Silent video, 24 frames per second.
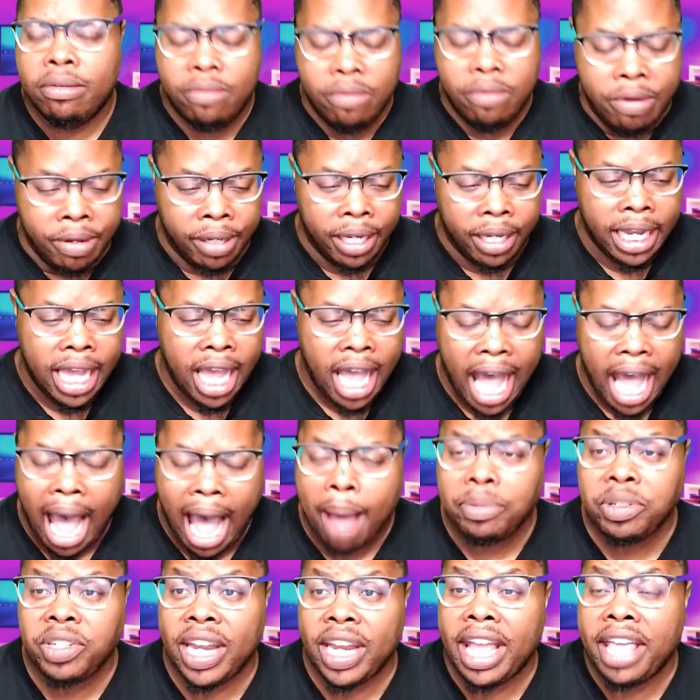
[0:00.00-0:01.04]
I'm
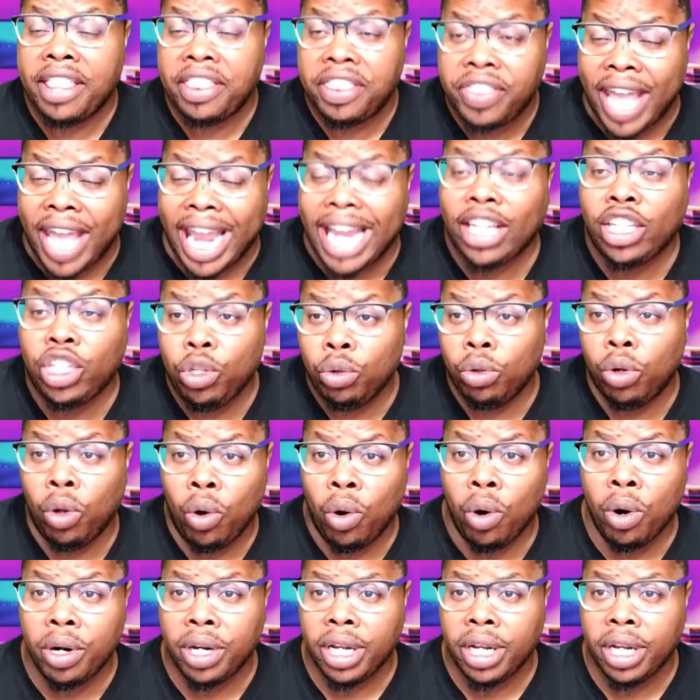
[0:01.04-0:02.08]
saying thank you,
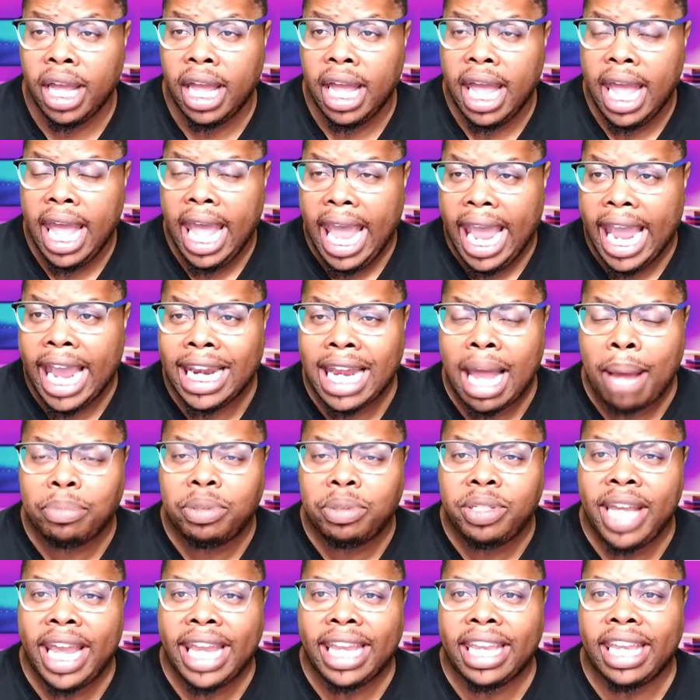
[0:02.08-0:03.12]
Lord. And I'm
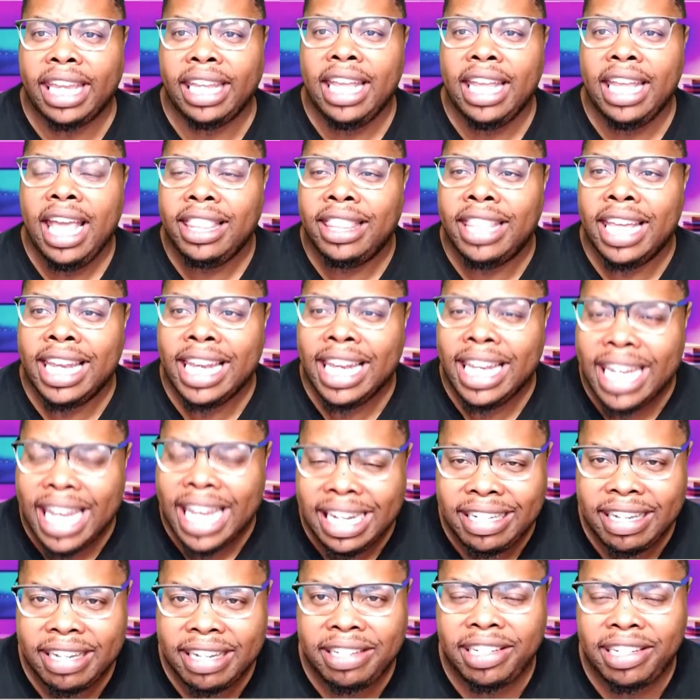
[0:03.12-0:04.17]
taking the
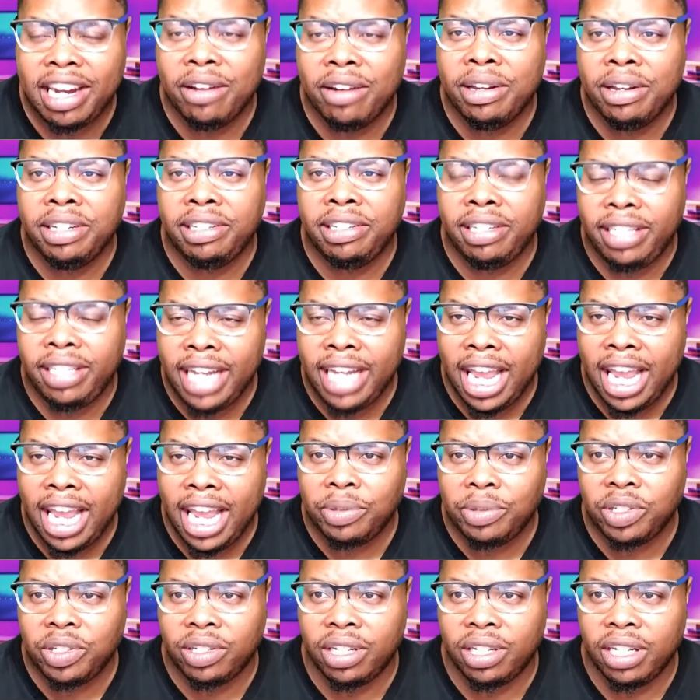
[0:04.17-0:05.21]
necessary
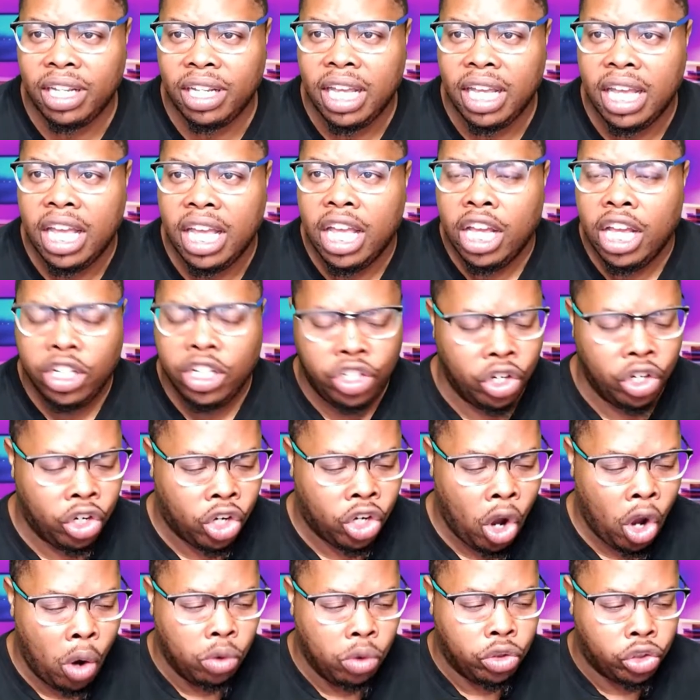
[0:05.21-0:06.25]
steps to
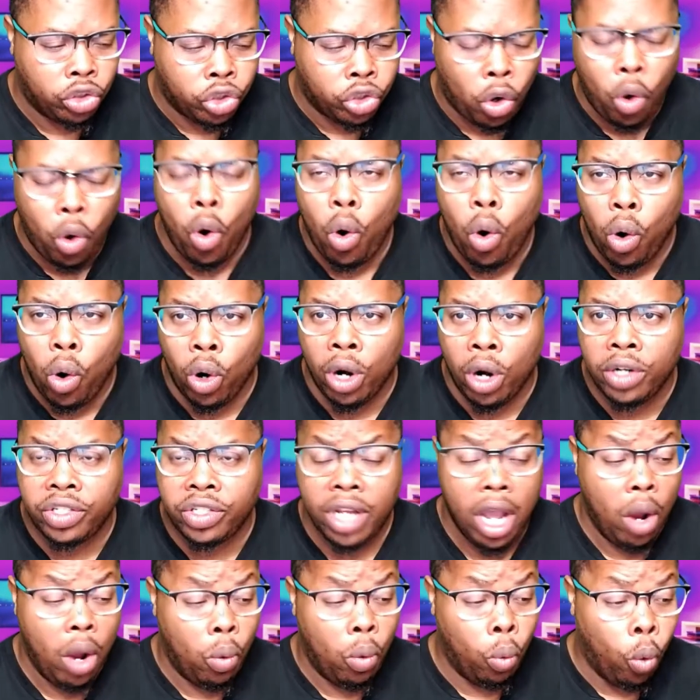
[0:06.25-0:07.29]
go towards
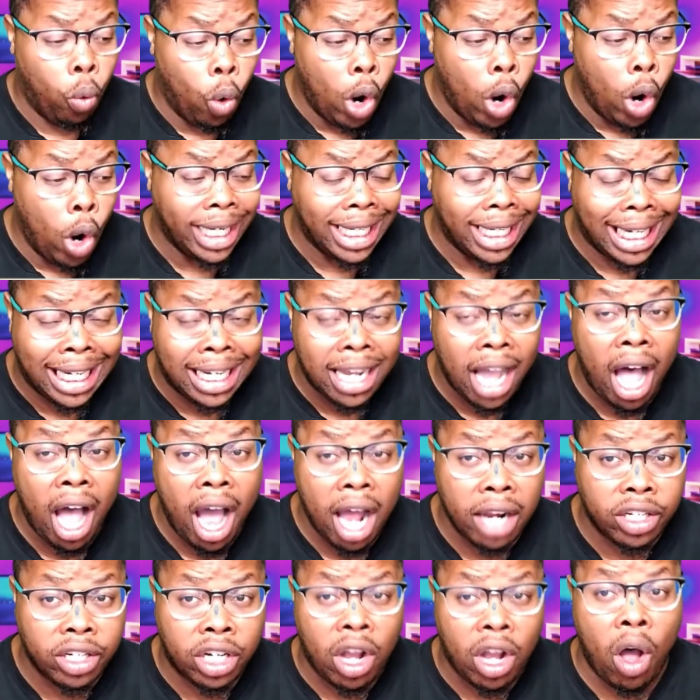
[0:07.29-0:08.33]
what
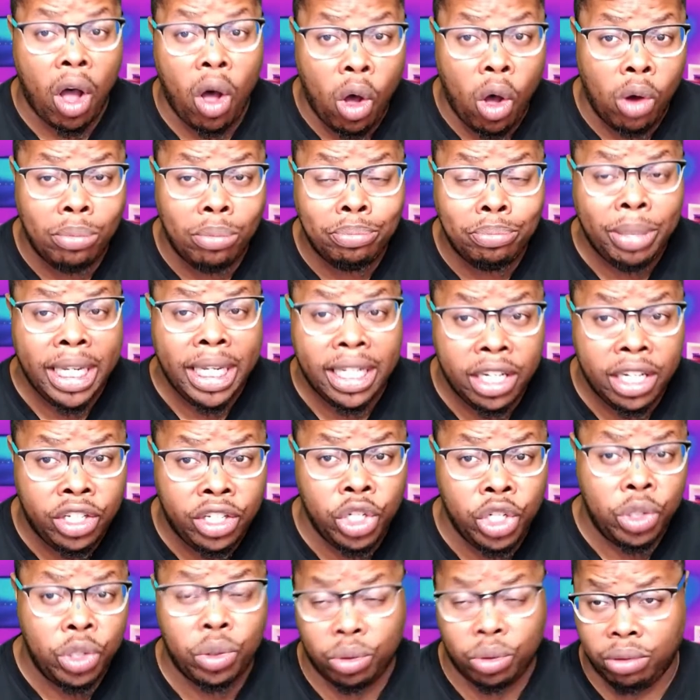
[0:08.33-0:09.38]
God called me to
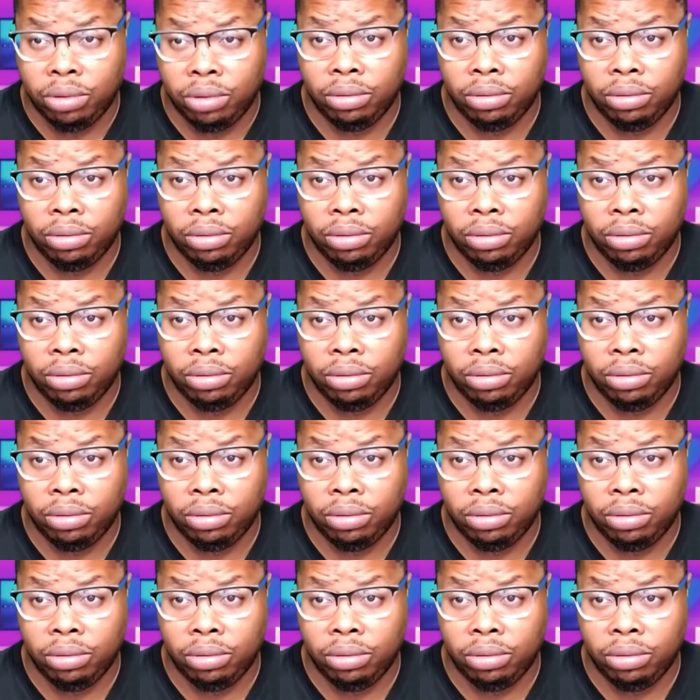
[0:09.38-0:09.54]
do,